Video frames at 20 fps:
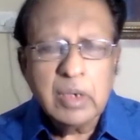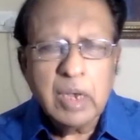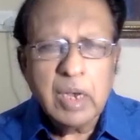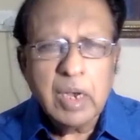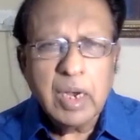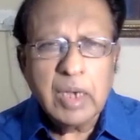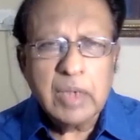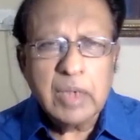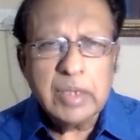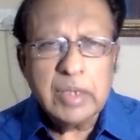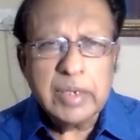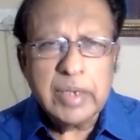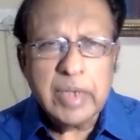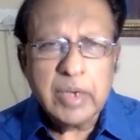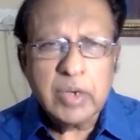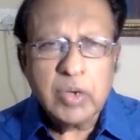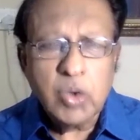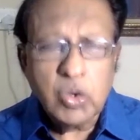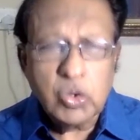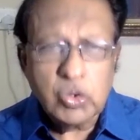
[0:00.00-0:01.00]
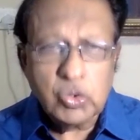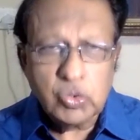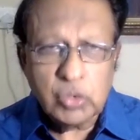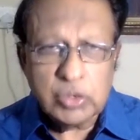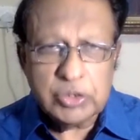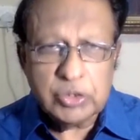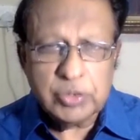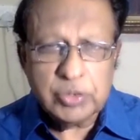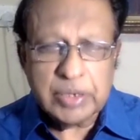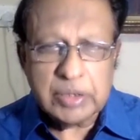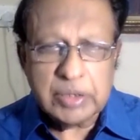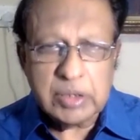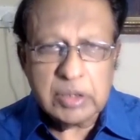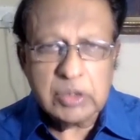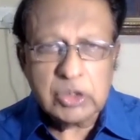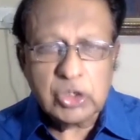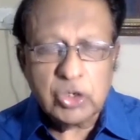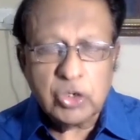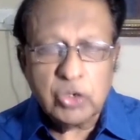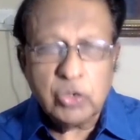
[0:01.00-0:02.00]
uh, they can go to educational
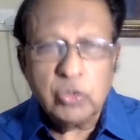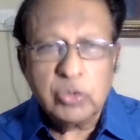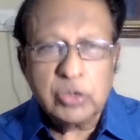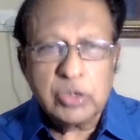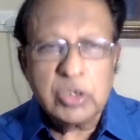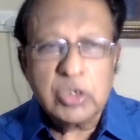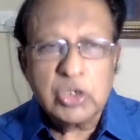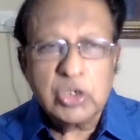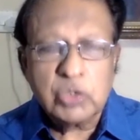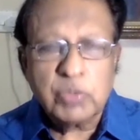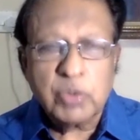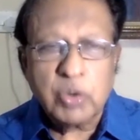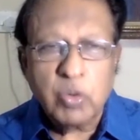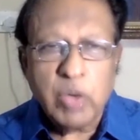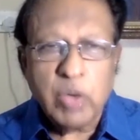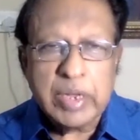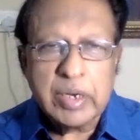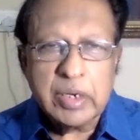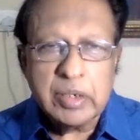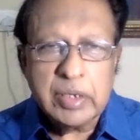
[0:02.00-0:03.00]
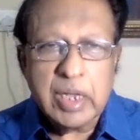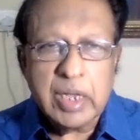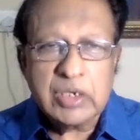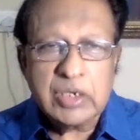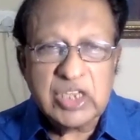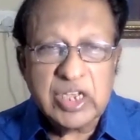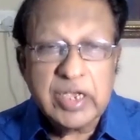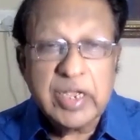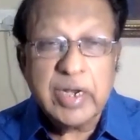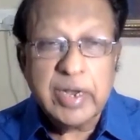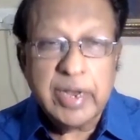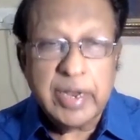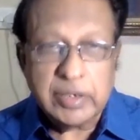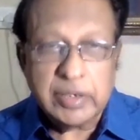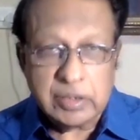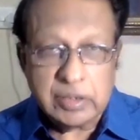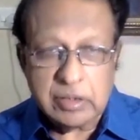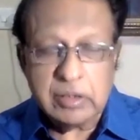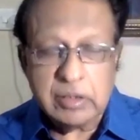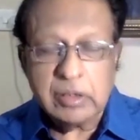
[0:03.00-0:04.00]
institutions provided they are
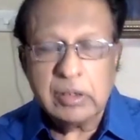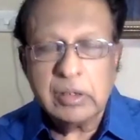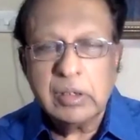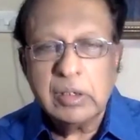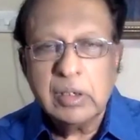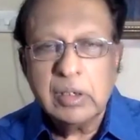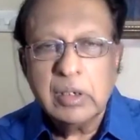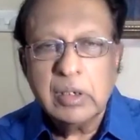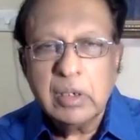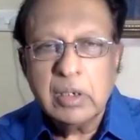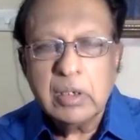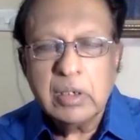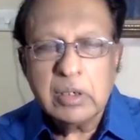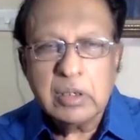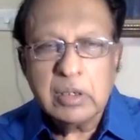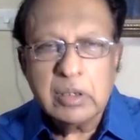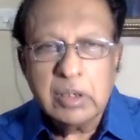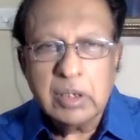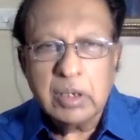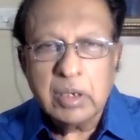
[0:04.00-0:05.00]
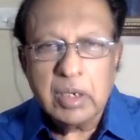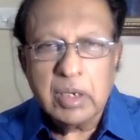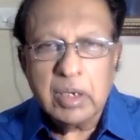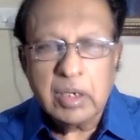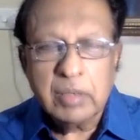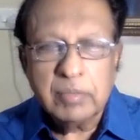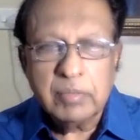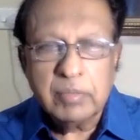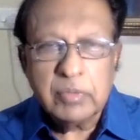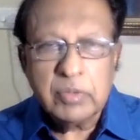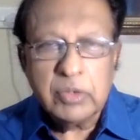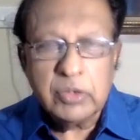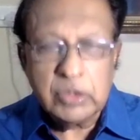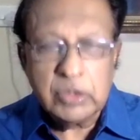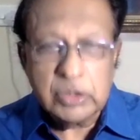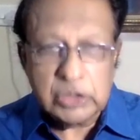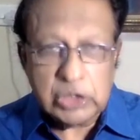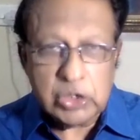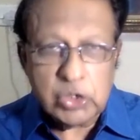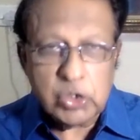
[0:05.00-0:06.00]
segregated. The
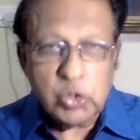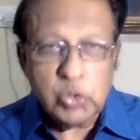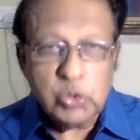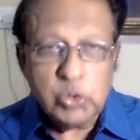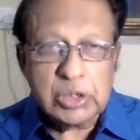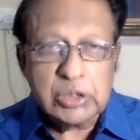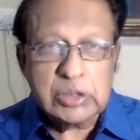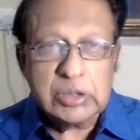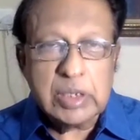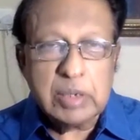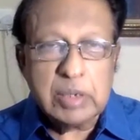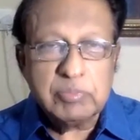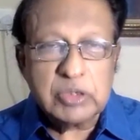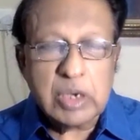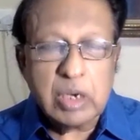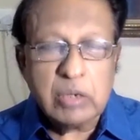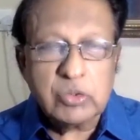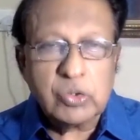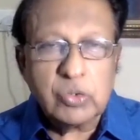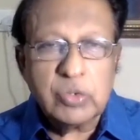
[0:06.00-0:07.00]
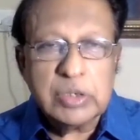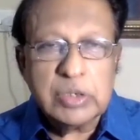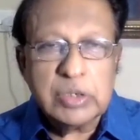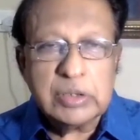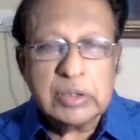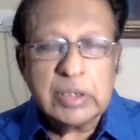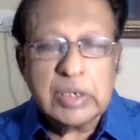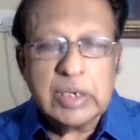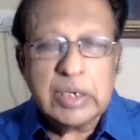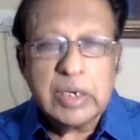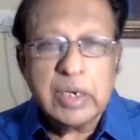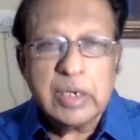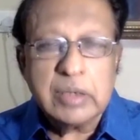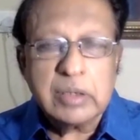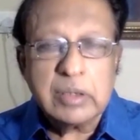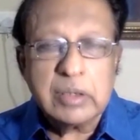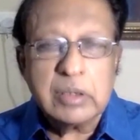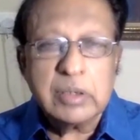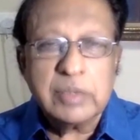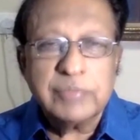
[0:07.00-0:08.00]
institutions themselves should be
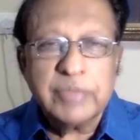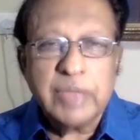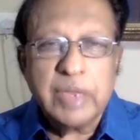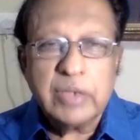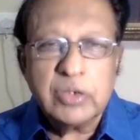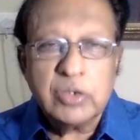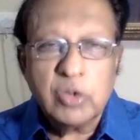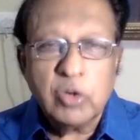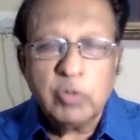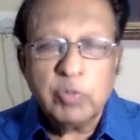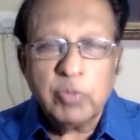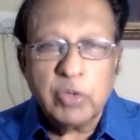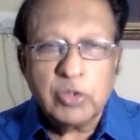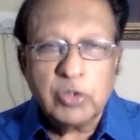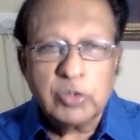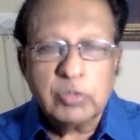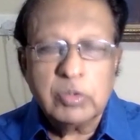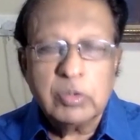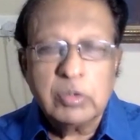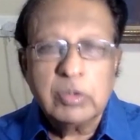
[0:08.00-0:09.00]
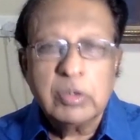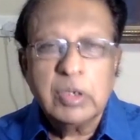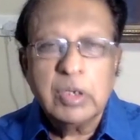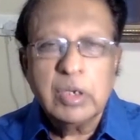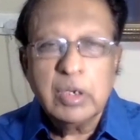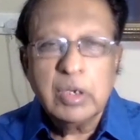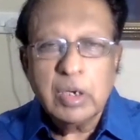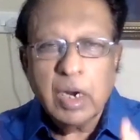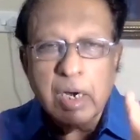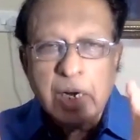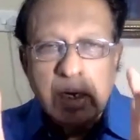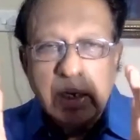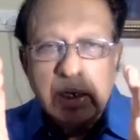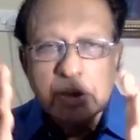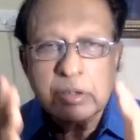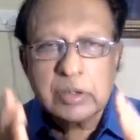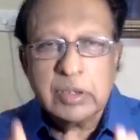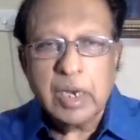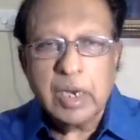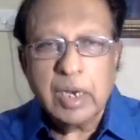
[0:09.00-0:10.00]
segregated. If that's not possible, at
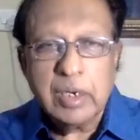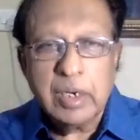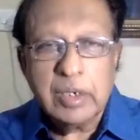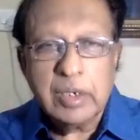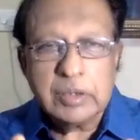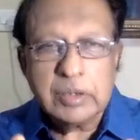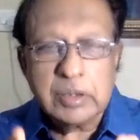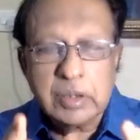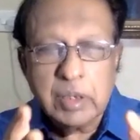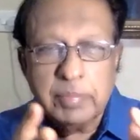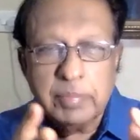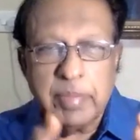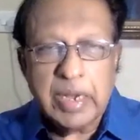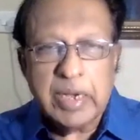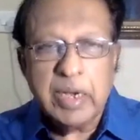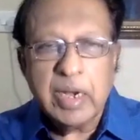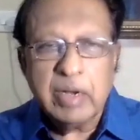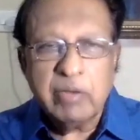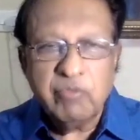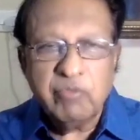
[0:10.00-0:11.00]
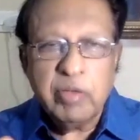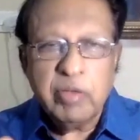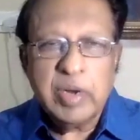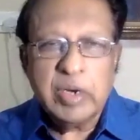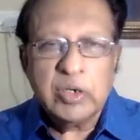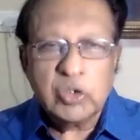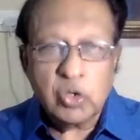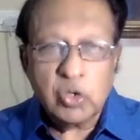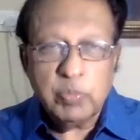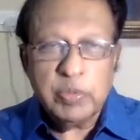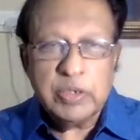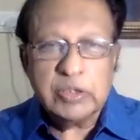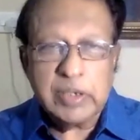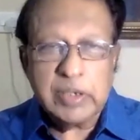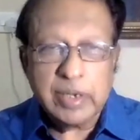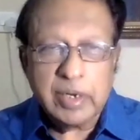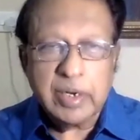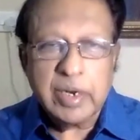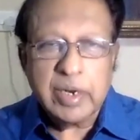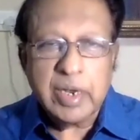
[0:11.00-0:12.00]
least at least uh, men and women should be
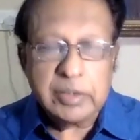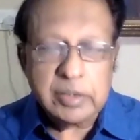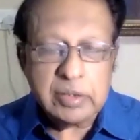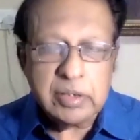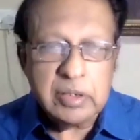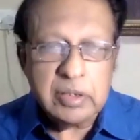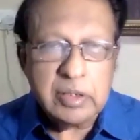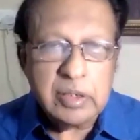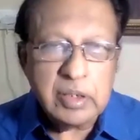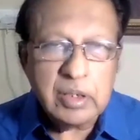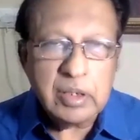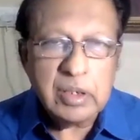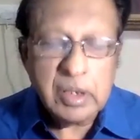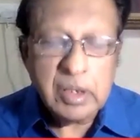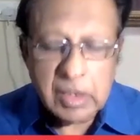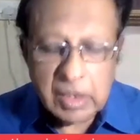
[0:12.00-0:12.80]
segregated in the